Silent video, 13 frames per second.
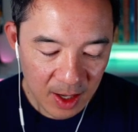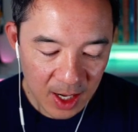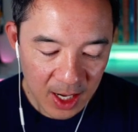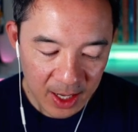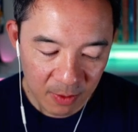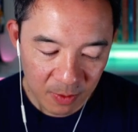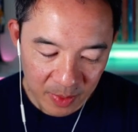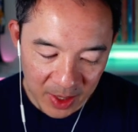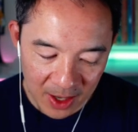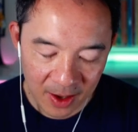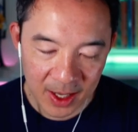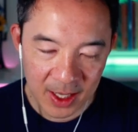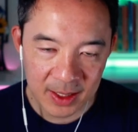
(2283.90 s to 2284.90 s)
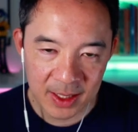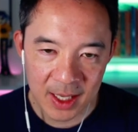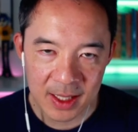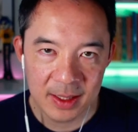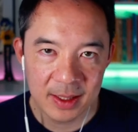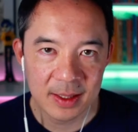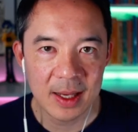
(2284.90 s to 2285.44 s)
I will be honest,
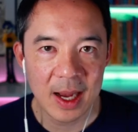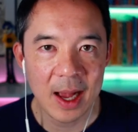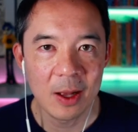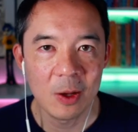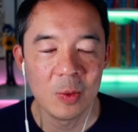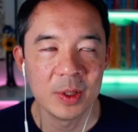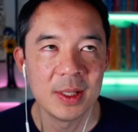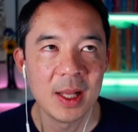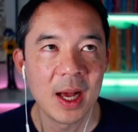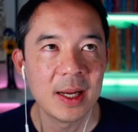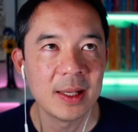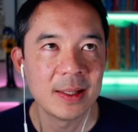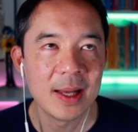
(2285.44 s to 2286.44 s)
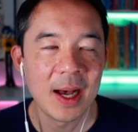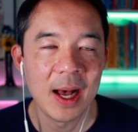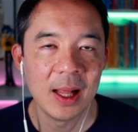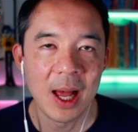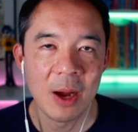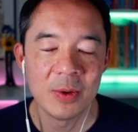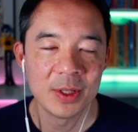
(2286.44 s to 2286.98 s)
his style was not a
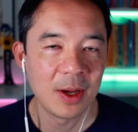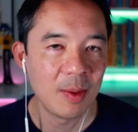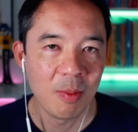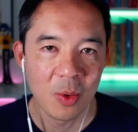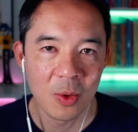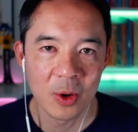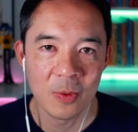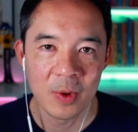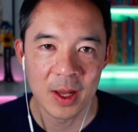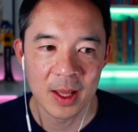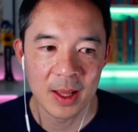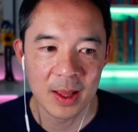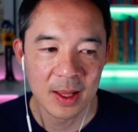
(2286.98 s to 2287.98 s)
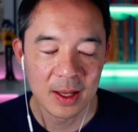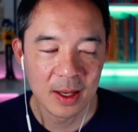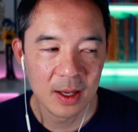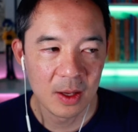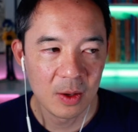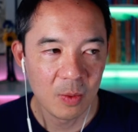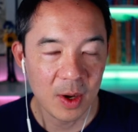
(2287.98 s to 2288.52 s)
style I was on board with
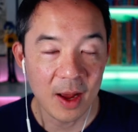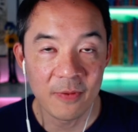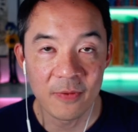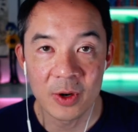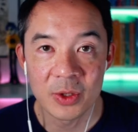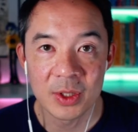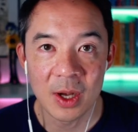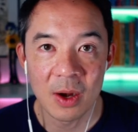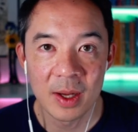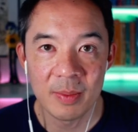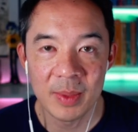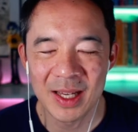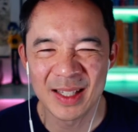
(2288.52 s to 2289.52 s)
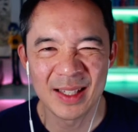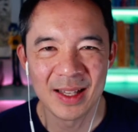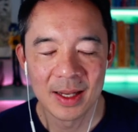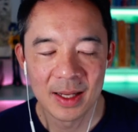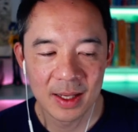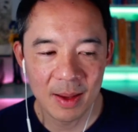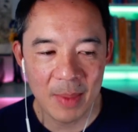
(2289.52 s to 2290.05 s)
when I first saw it, because
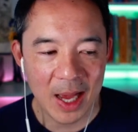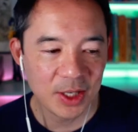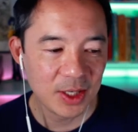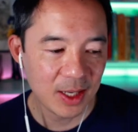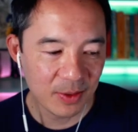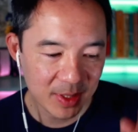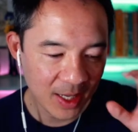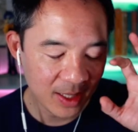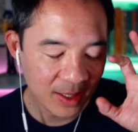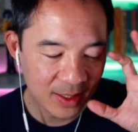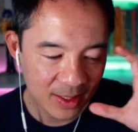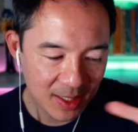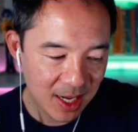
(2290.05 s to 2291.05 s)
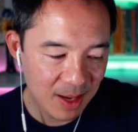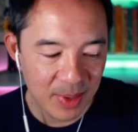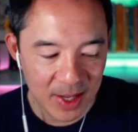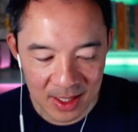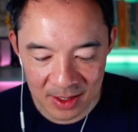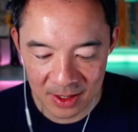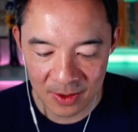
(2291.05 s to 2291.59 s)
imagine I was like steep
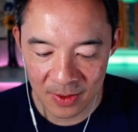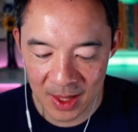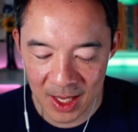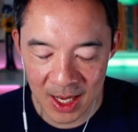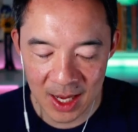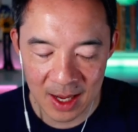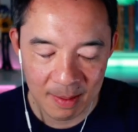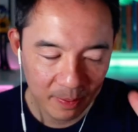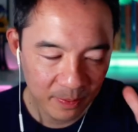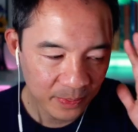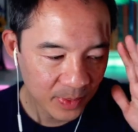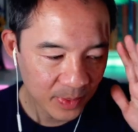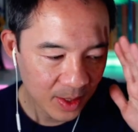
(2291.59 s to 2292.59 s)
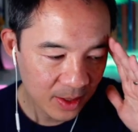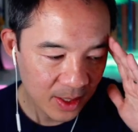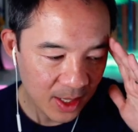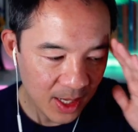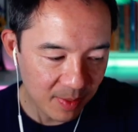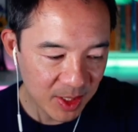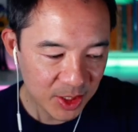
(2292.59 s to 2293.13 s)
into the
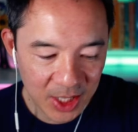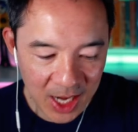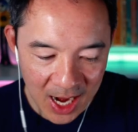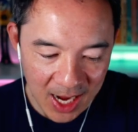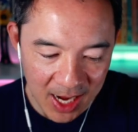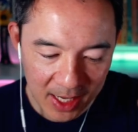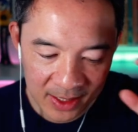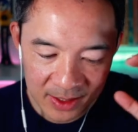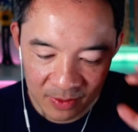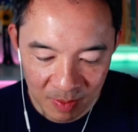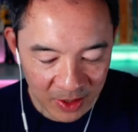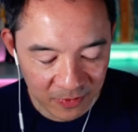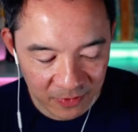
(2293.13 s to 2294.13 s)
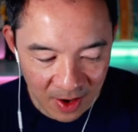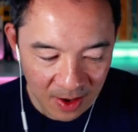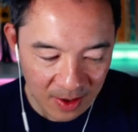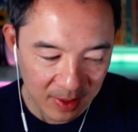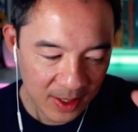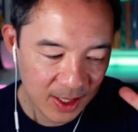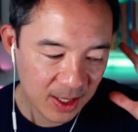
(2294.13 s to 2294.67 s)
Image guys,
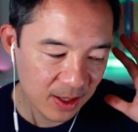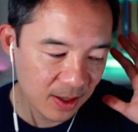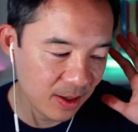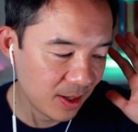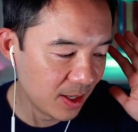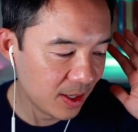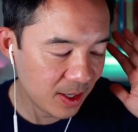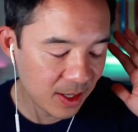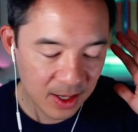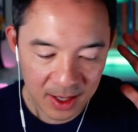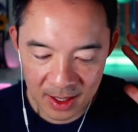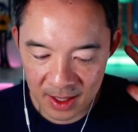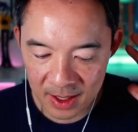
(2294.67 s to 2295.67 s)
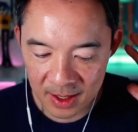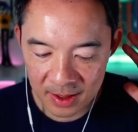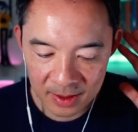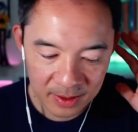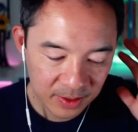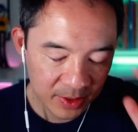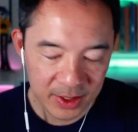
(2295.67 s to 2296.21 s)
McFarlane,
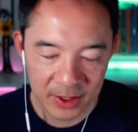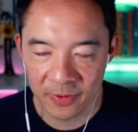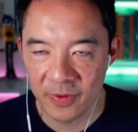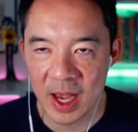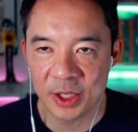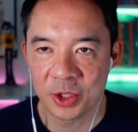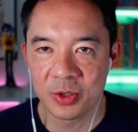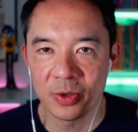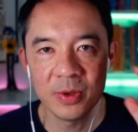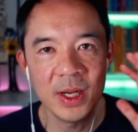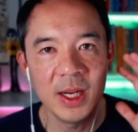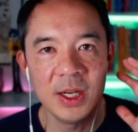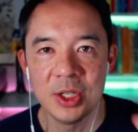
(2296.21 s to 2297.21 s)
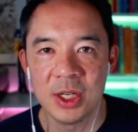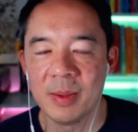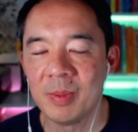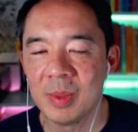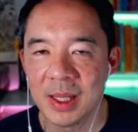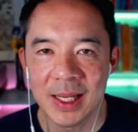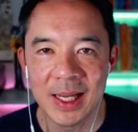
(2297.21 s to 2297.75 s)
Silvestri,
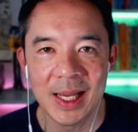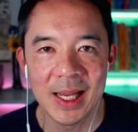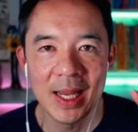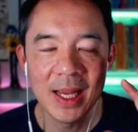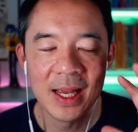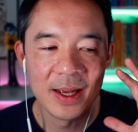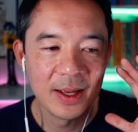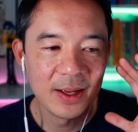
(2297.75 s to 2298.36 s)
Jim Lee,